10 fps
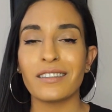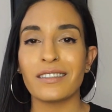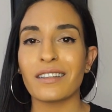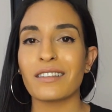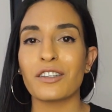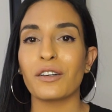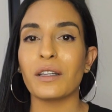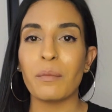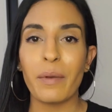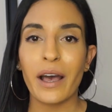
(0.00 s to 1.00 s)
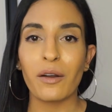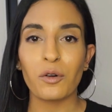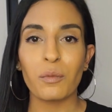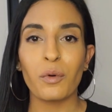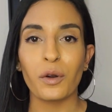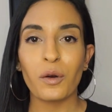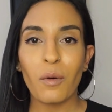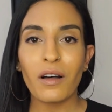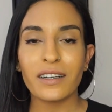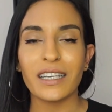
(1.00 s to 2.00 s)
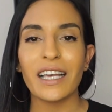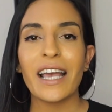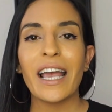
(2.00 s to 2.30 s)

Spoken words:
is necessarily bad or poor quality.